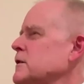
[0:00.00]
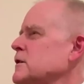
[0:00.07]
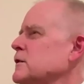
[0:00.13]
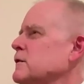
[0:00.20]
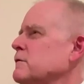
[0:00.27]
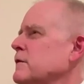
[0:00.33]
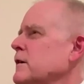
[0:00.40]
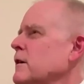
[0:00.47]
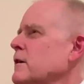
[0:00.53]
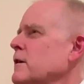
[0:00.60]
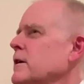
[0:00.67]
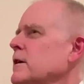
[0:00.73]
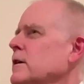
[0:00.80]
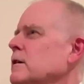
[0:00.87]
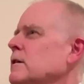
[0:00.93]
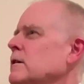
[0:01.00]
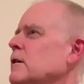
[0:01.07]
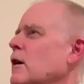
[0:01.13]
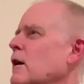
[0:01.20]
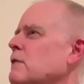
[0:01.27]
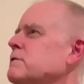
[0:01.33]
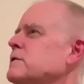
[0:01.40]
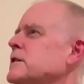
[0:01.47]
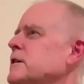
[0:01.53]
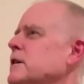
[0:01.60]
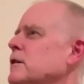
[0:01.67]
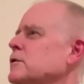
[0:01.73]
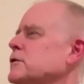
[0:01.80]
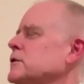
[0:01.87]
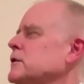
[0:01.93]
It's a very lofty
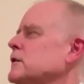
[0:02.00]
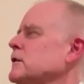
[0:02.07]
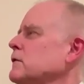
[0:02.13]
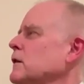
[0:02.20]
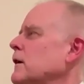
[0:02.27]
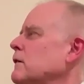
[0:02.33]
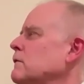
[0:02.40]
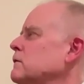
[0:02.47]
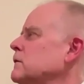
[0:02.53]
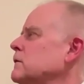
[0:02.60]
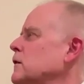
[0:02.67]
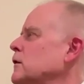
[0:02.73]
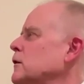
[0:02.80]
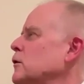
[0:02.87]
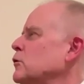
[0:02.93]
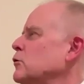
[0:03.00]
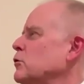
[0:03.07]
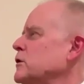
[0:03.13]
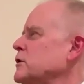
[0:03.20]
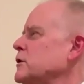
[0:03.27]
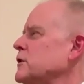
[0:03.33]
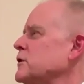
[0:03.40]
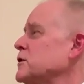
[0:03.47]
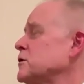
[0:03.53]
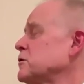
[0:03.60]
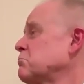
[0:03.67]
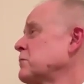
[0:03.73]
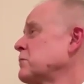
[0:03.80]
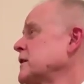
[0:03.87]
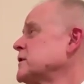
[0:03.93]
notion of love, which
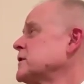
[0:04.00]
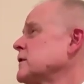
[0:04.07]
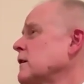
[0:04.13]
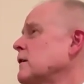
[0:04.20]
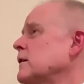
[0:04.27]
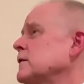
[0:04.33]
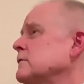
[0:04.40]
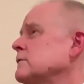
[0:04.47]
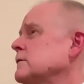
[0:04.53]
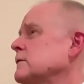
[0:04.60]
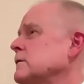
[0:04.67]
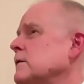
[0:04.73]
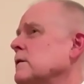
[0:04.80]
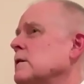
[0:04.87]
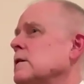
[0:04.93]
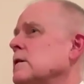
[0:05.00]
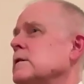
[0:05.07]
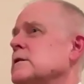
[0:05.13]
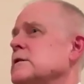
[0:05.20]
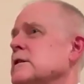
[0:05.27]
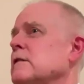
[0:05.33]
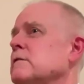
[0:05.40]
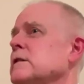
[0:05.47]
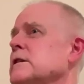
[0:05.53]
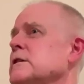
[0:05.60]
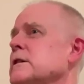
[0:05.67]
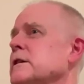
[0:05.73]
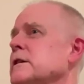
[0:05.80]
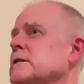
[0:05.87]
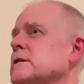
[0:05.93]
is based on
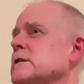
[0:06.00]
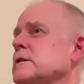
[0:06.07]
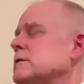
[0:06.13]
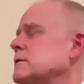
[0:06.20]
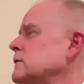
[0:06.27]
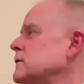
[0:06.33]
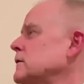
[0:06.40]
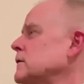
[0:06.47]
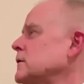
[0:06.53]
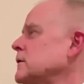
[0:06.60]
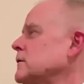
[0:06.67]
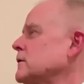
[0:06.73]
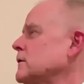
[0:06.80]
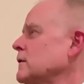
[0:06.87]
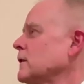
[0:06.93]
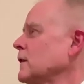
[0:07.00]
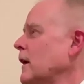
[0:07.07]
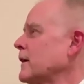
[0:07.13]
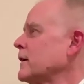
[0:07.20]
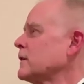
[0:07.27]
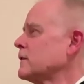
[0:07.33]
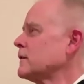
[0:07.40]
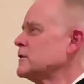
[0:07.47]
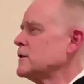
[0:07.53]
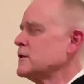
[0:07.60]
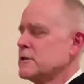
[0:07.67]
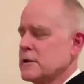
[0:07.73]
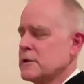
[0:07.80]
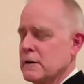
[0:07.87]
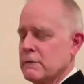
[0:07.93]
selflessness, like the
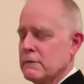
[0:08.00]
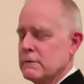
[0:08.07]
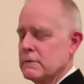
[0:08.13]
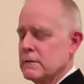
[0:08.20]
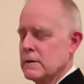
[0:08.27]
teaching of